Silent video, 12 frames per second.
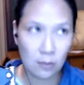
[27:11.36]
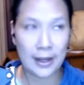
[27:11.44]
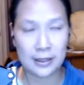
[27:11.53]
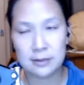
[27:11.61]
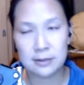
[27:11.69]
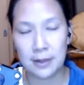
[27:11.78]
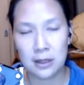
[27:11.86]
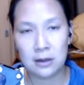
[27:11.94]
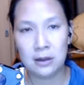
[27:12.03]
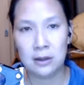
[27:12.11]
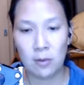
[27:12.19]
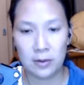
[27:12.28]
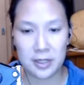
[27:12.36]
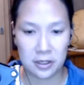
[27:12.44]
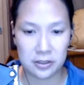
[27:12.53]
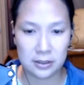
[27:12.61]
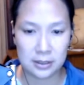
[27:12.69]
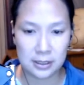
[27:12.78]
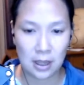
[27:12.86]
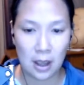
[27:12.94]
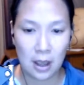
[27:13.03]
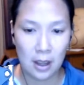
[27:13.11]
Waste being in quotations.